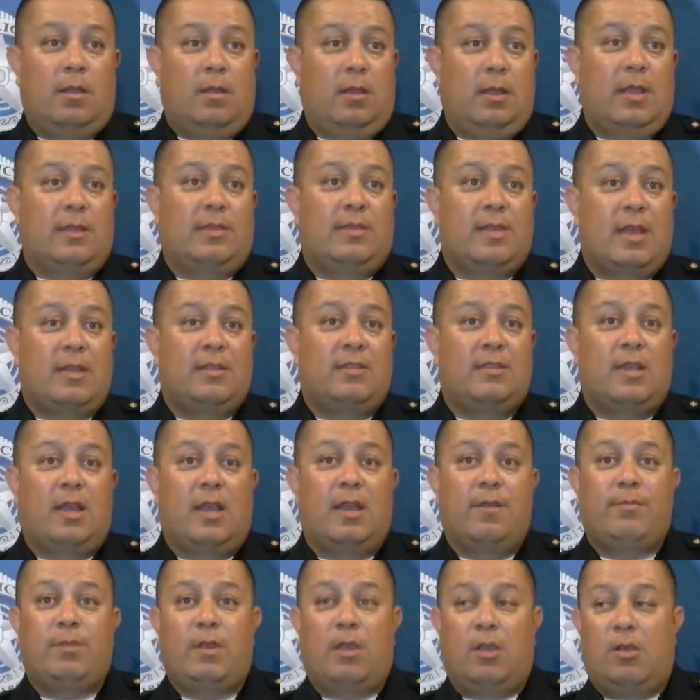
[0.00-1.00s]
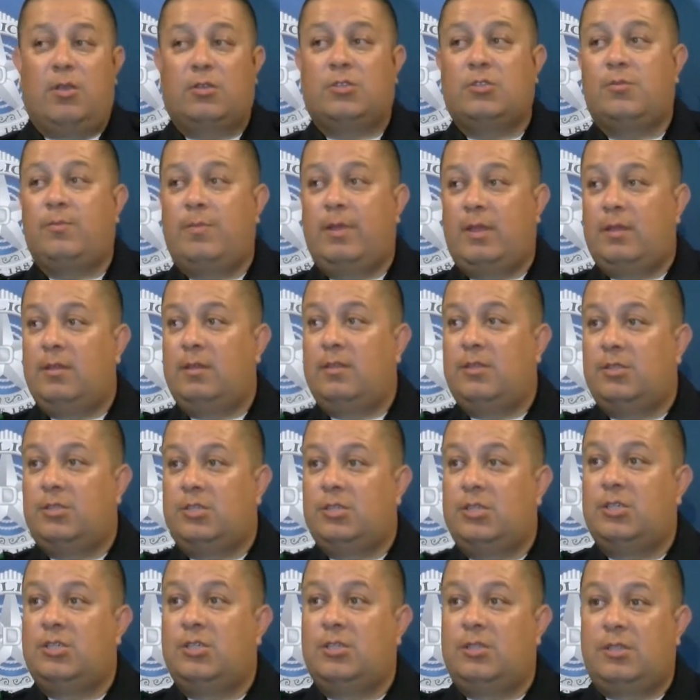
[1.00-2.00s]
At that time, they also made the
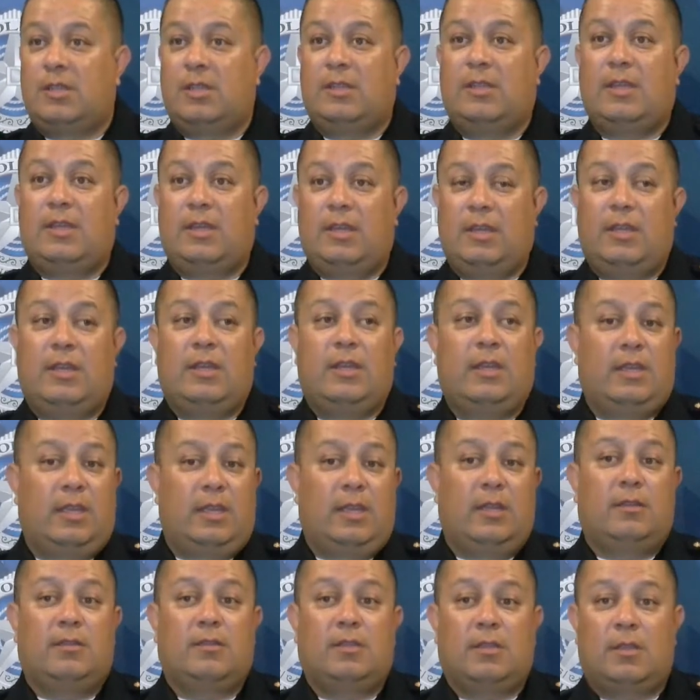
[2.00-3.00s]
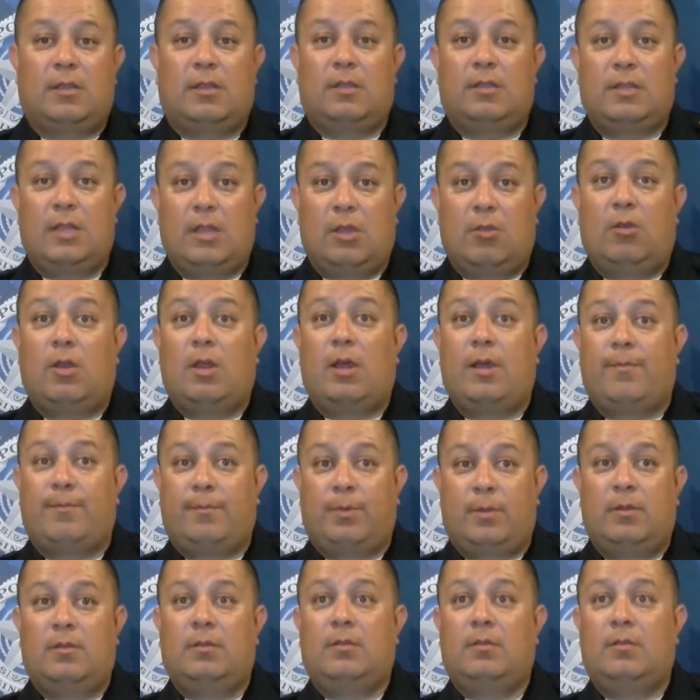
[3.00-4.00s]
decision that they needed to get uh, Dale up